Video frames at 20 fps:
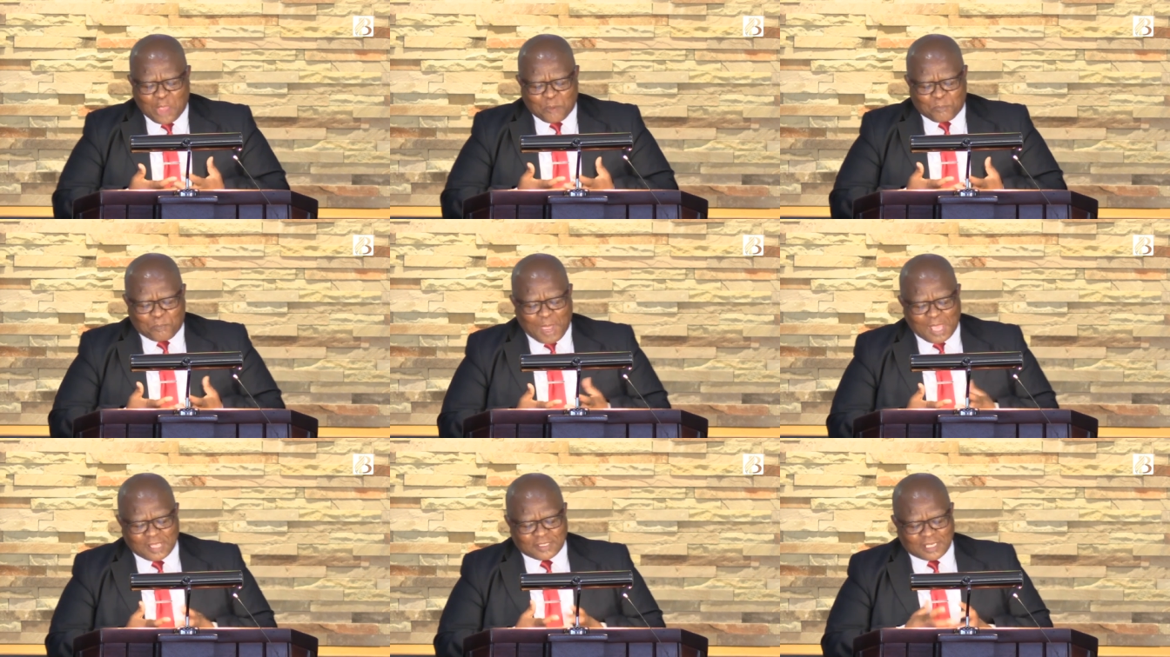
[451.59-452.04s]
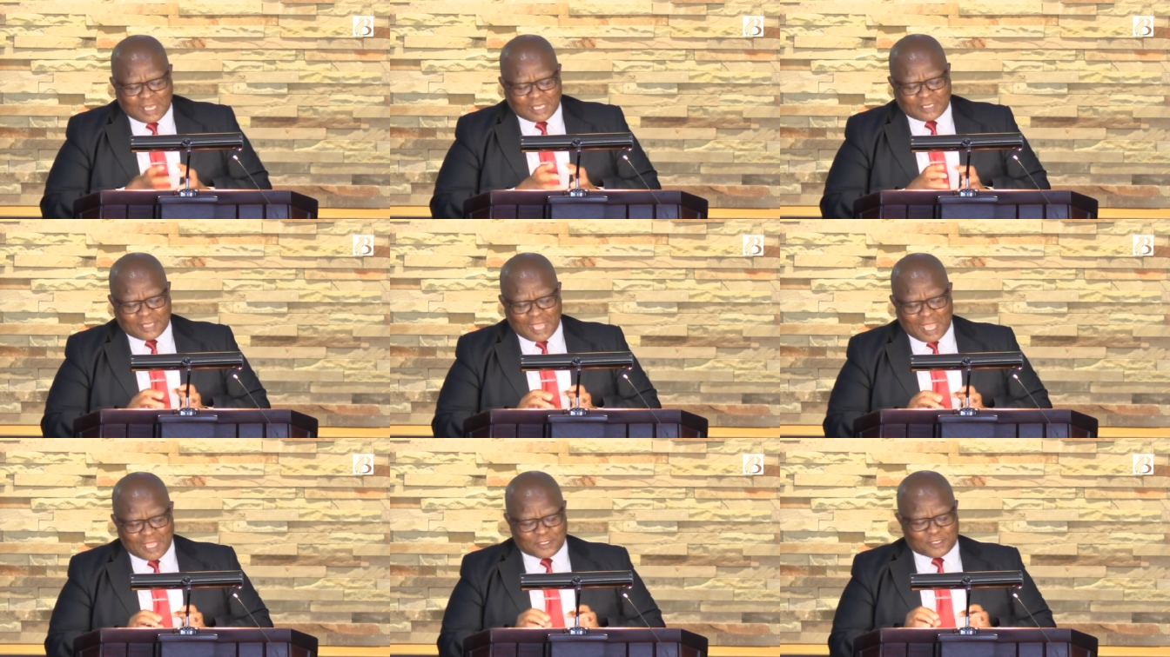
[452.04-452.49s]
pays
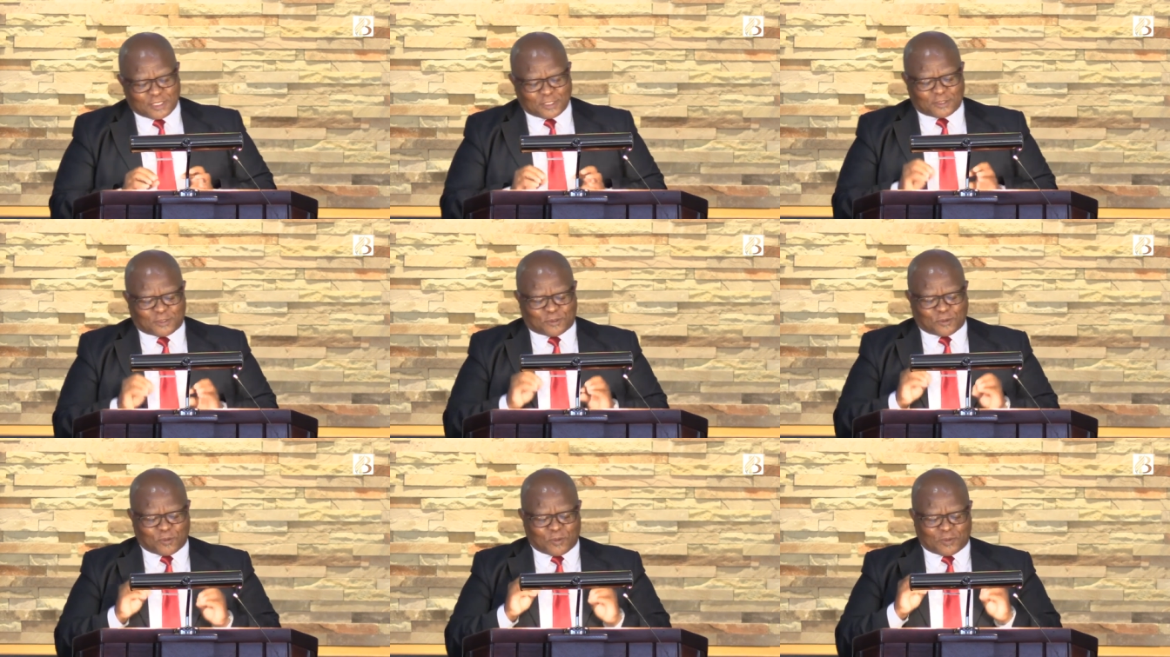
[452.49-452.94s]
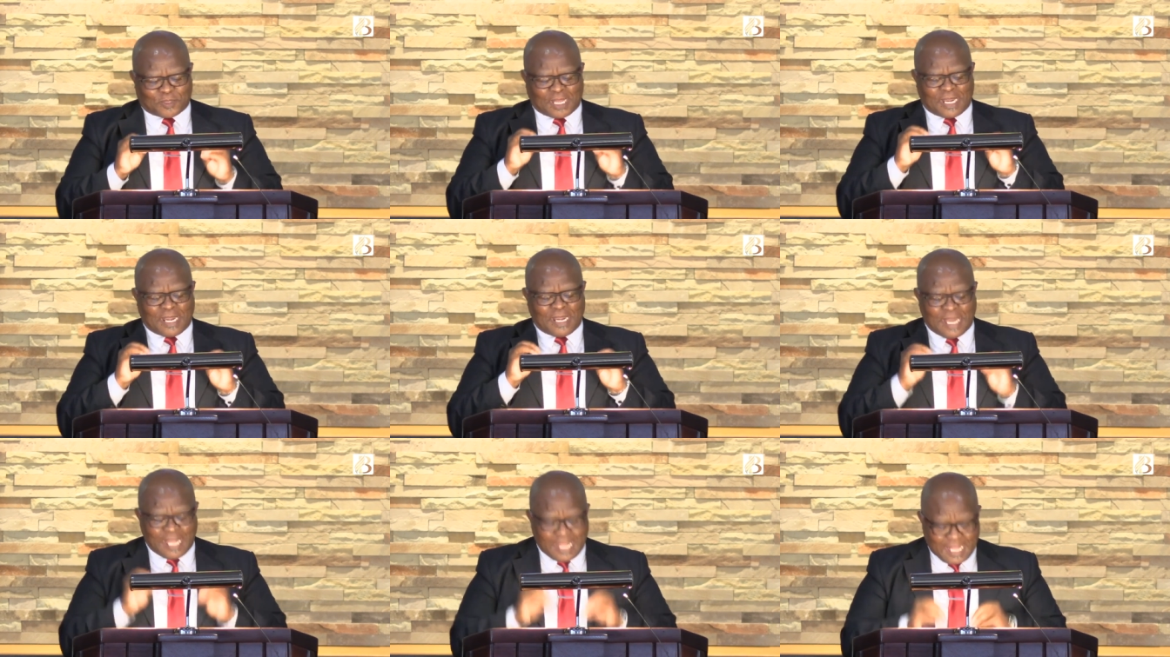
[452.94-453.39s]
attention to the
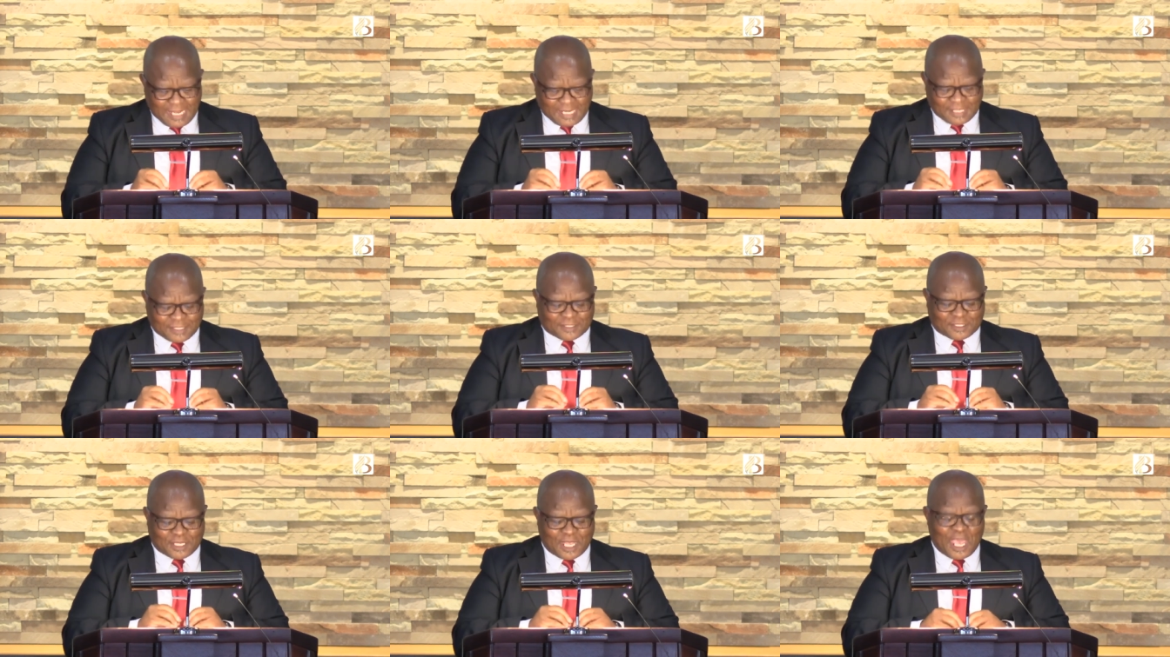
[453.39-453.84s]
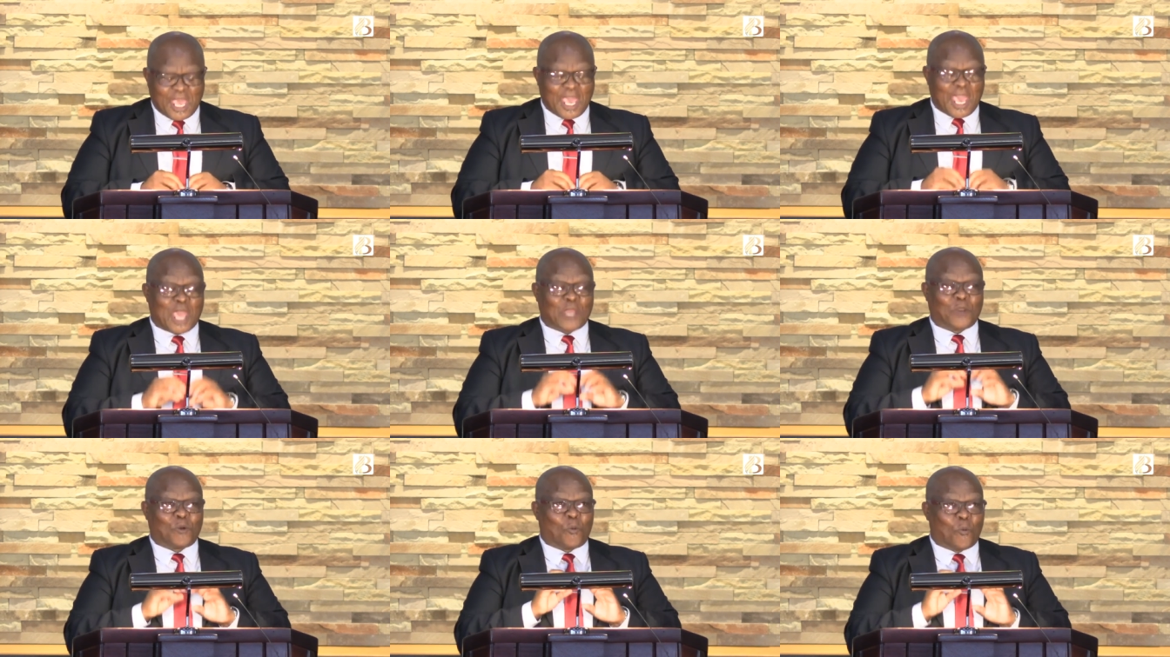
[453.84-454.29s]
needs
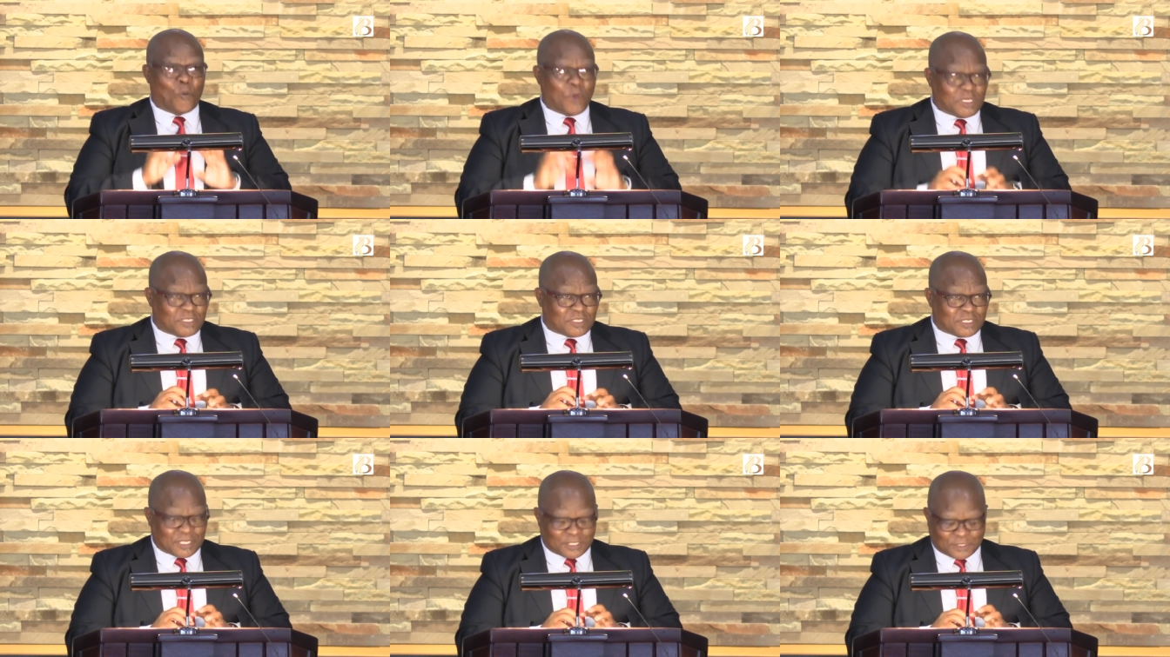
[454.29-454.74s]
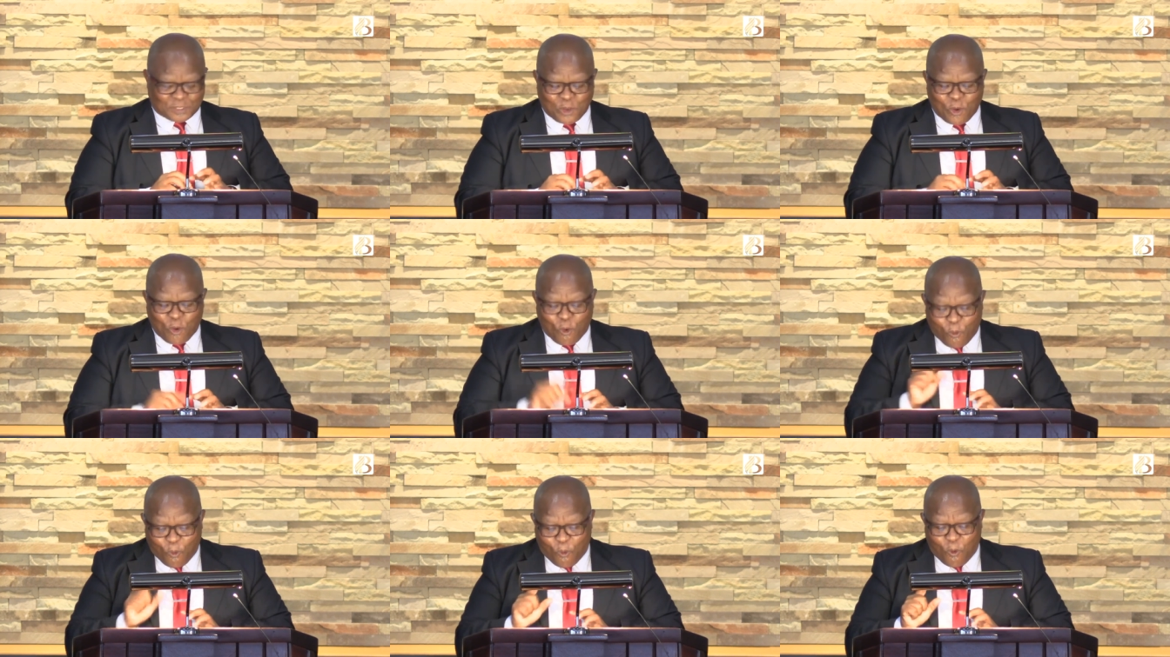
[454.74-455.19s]
and wishes
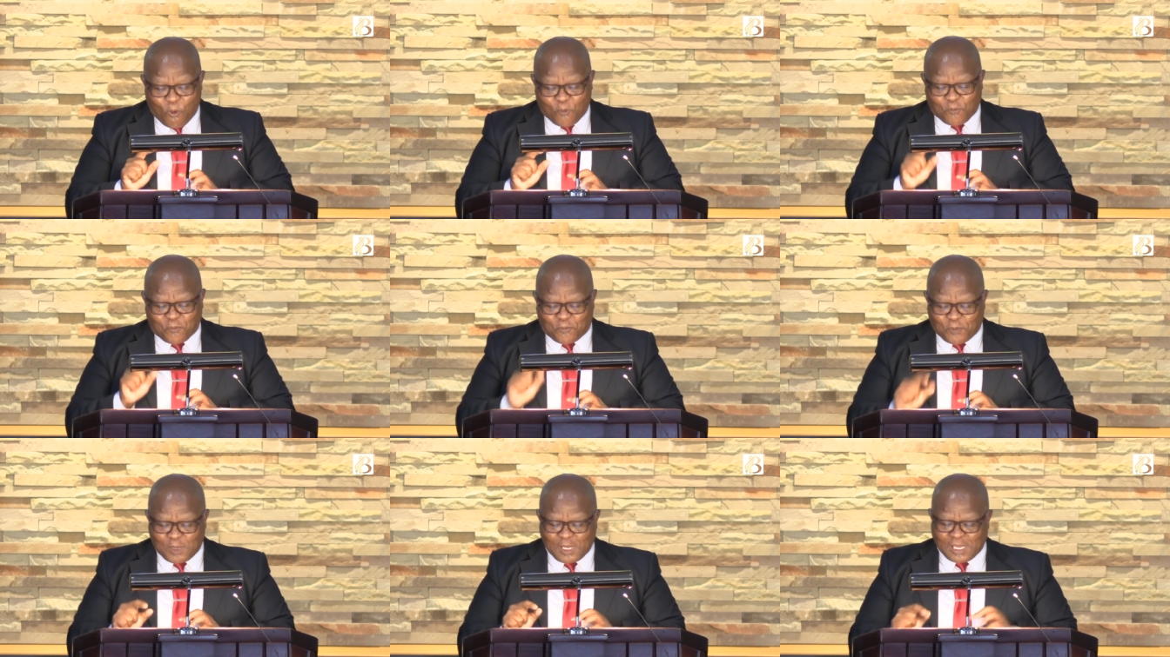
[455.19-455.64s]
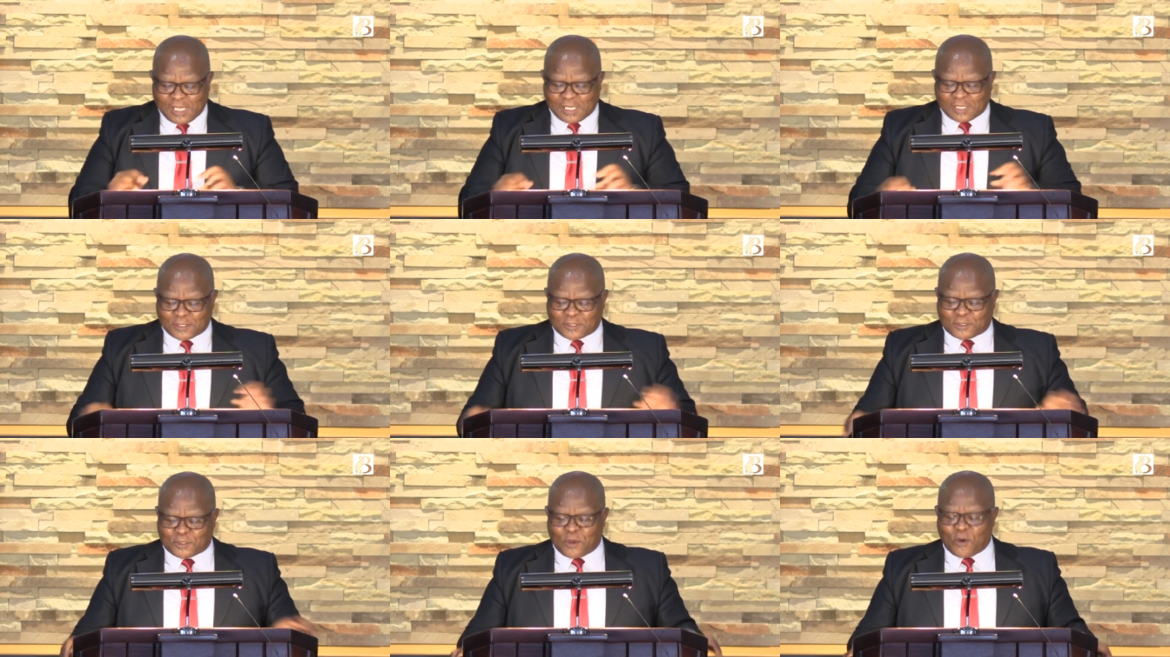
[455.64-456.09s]
or
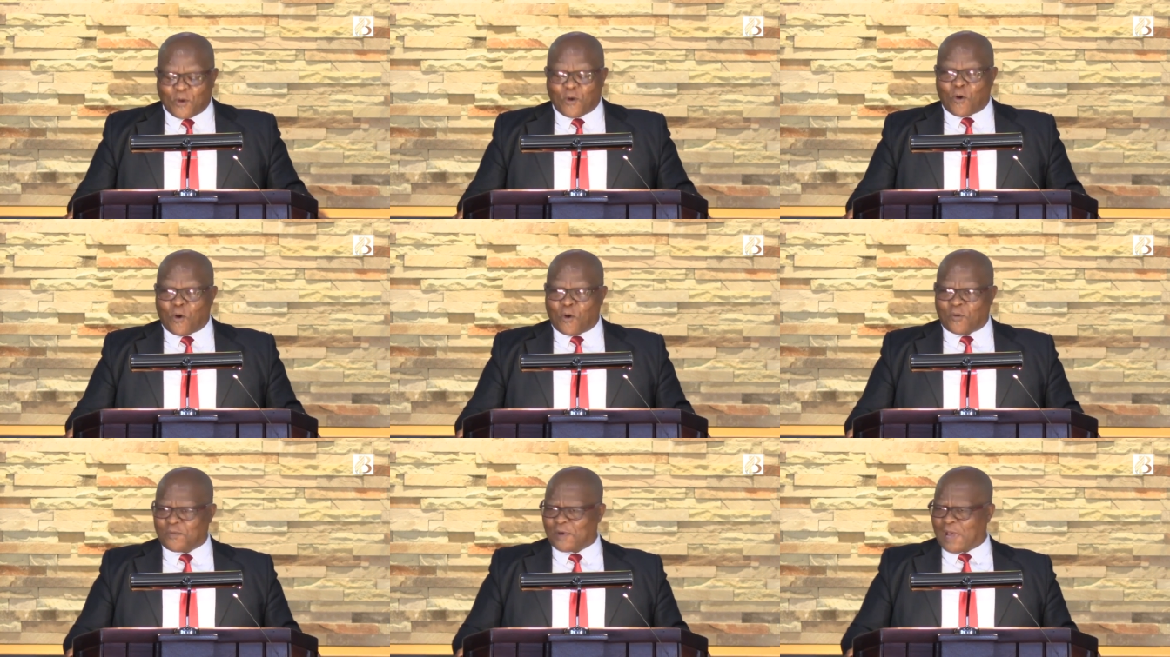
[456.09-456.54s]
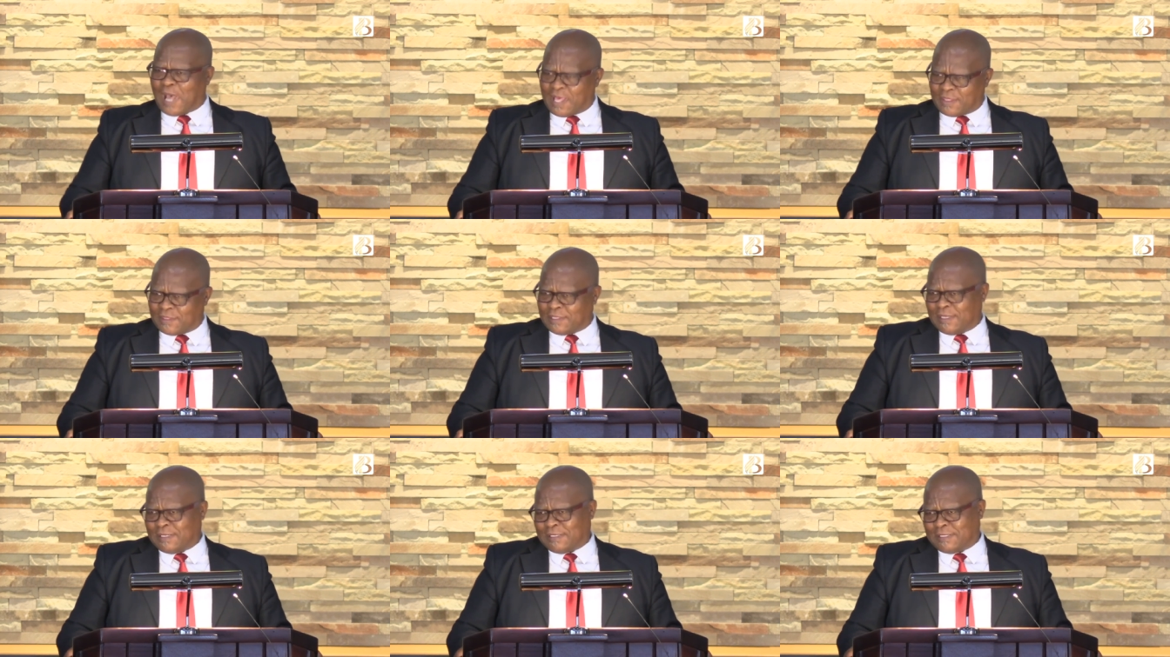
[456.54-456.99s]
feelings of
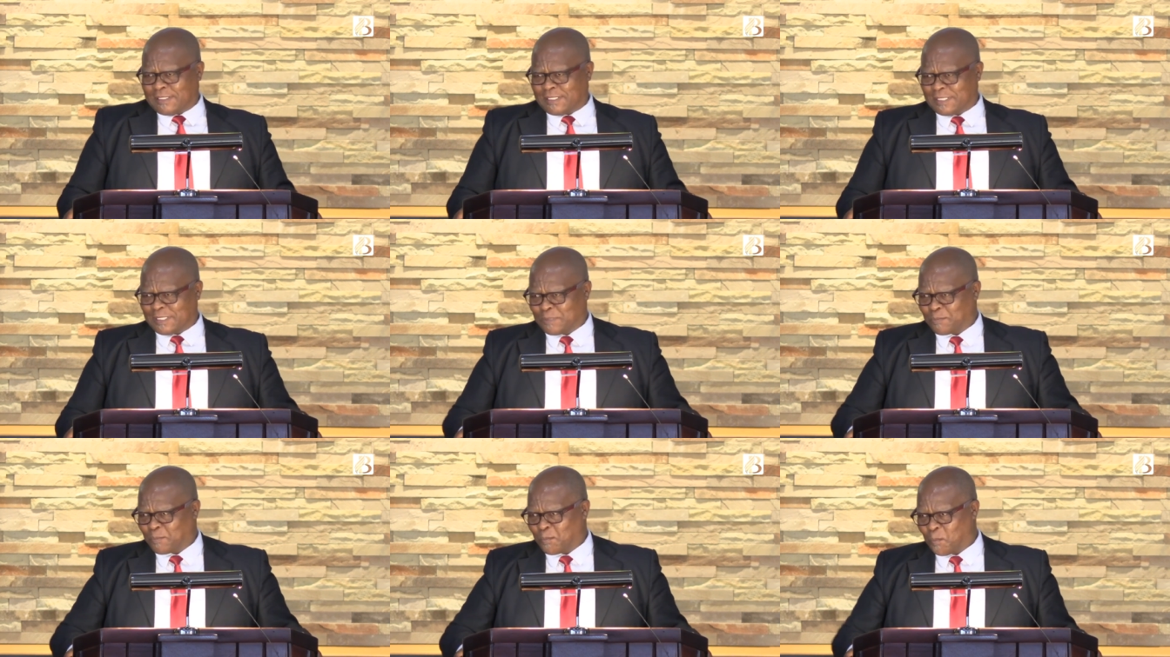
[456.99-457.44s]
others.